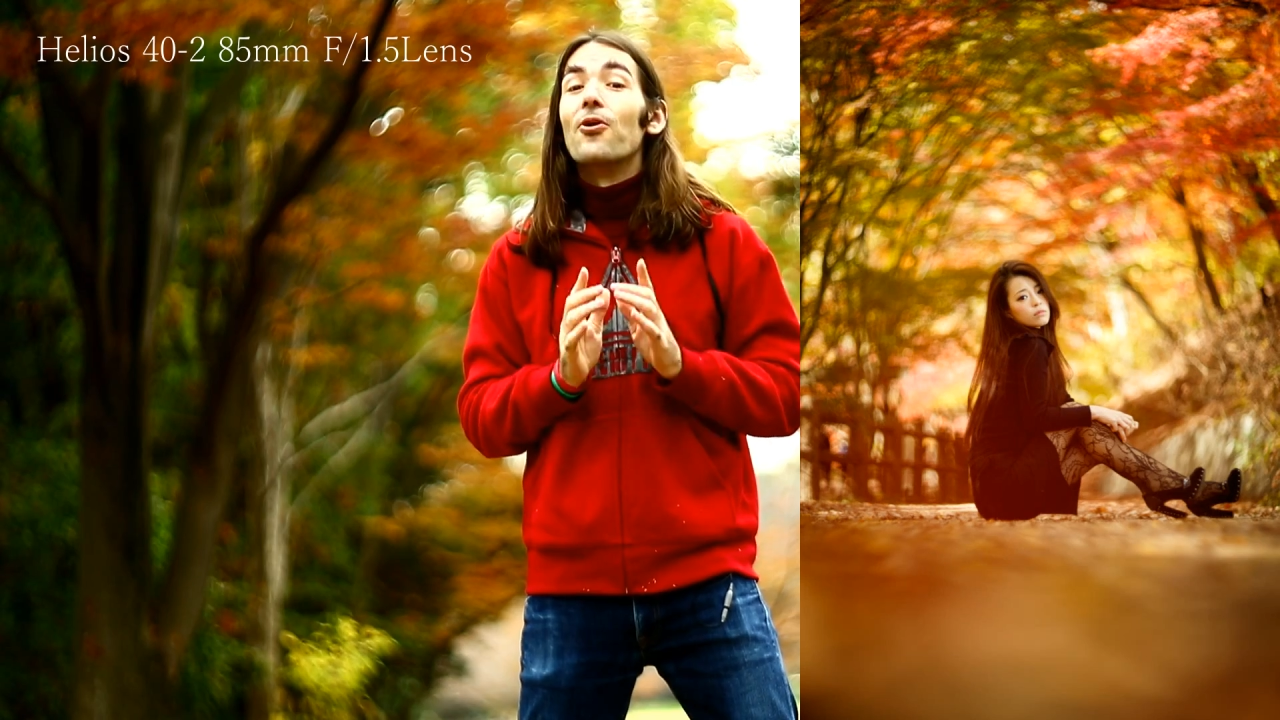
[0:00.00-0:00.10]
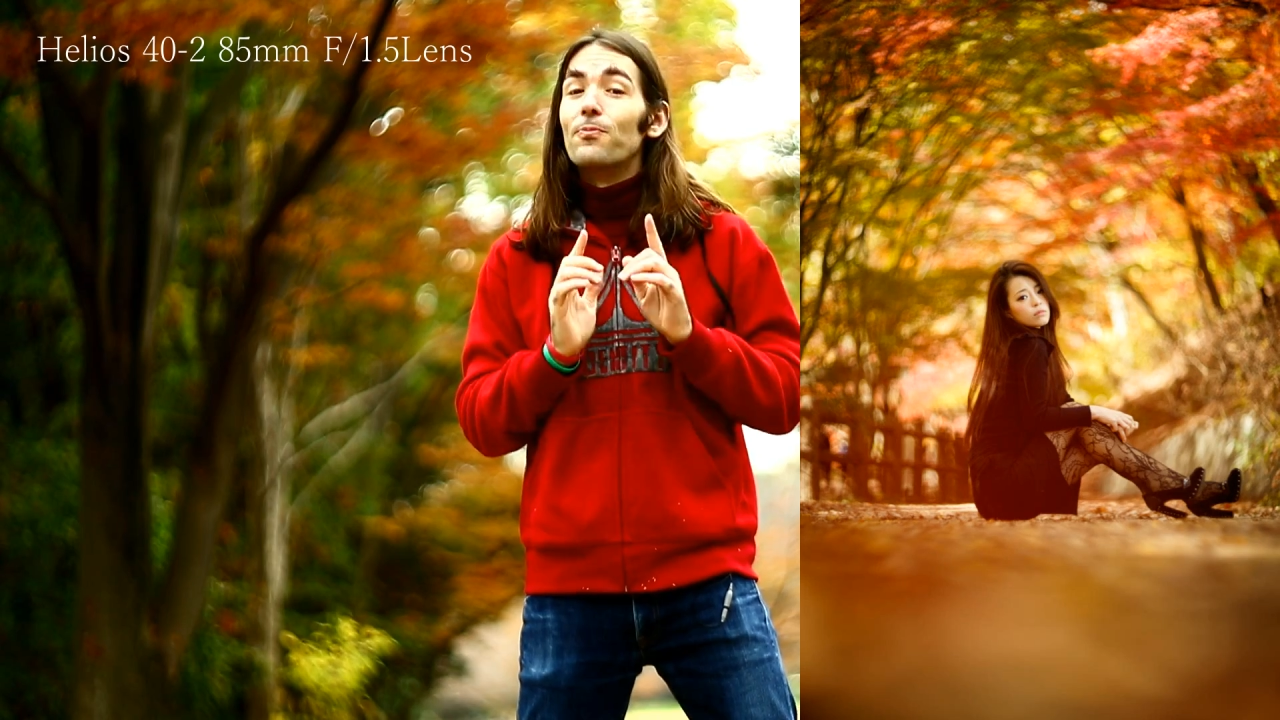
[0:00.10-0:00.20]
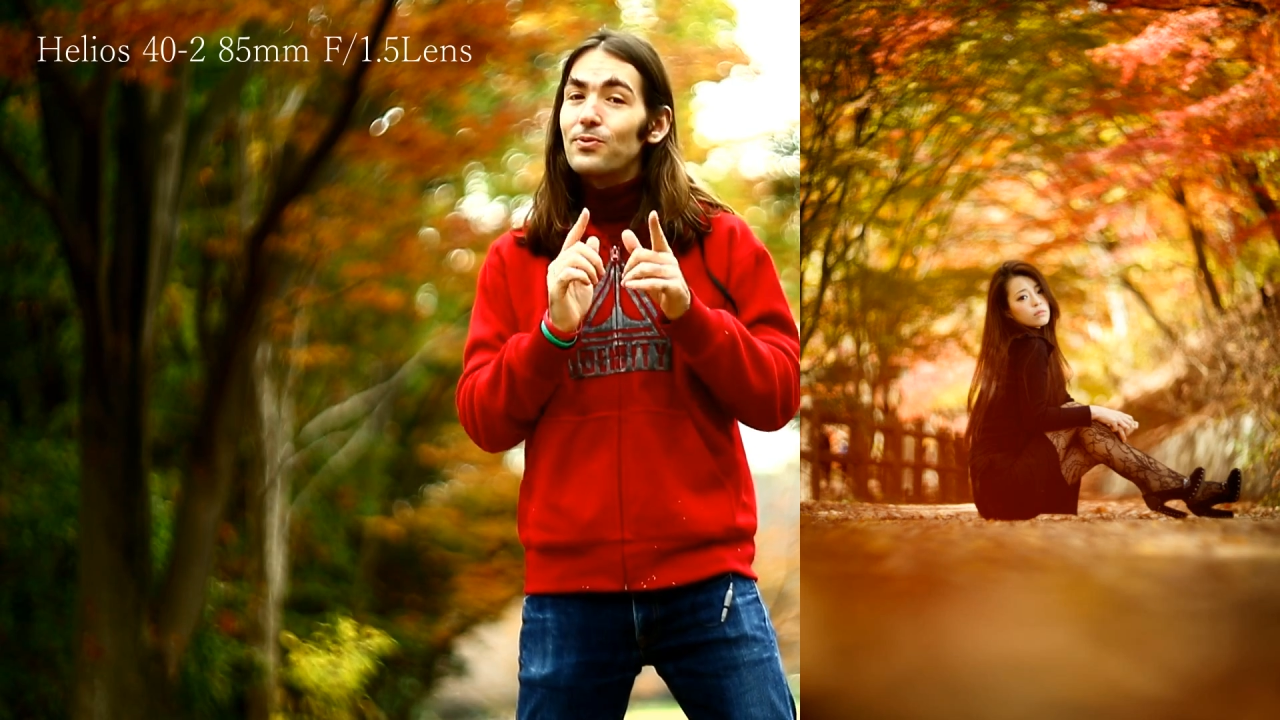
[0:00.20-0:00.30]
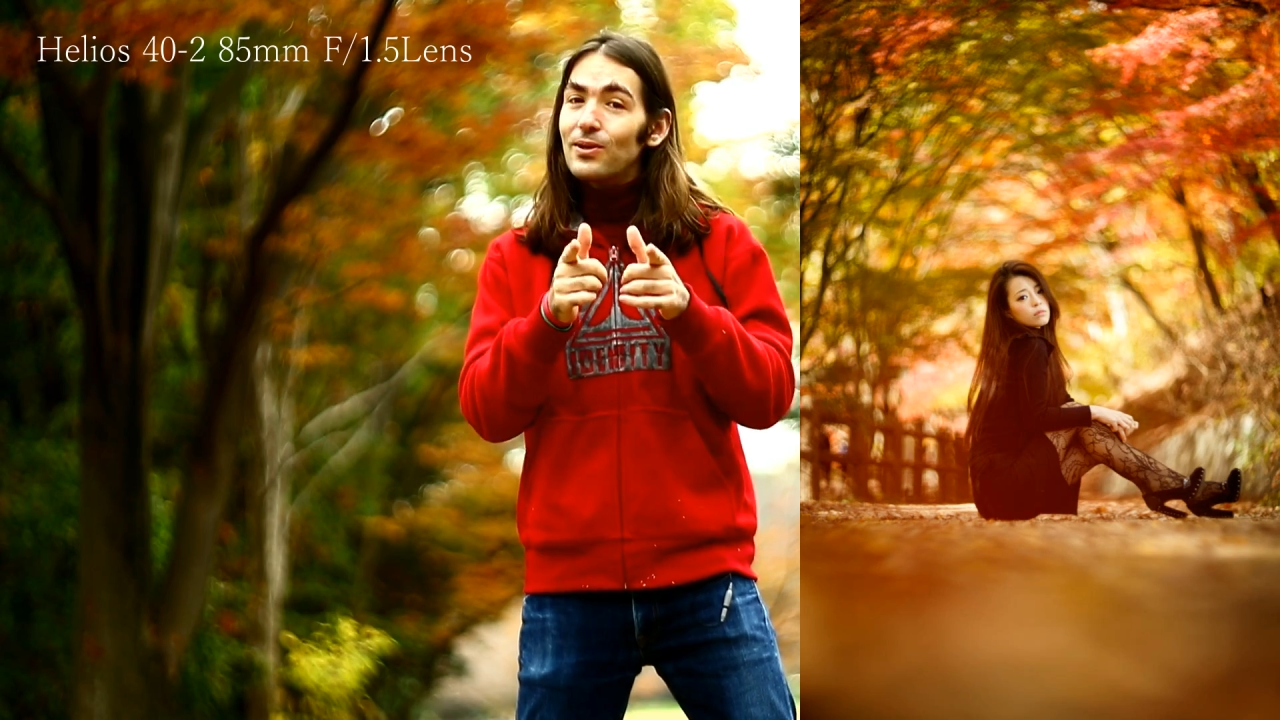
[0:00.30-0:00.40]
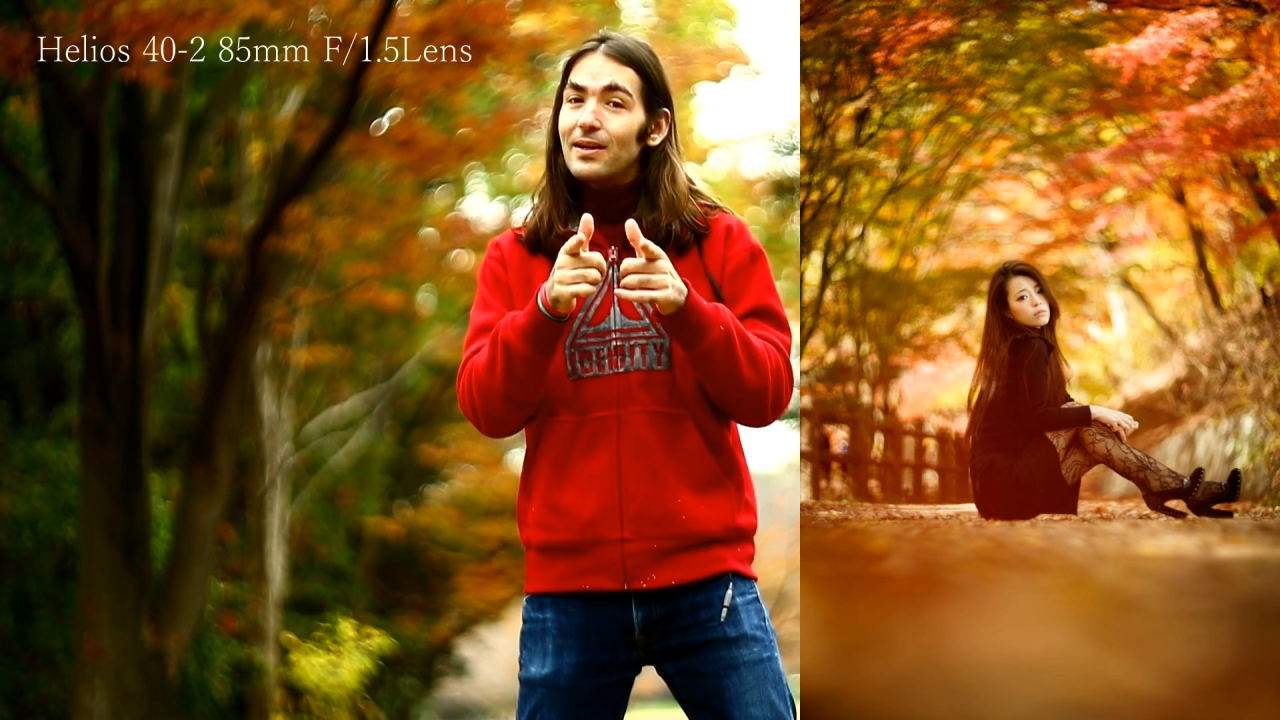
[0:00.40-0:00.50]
hope you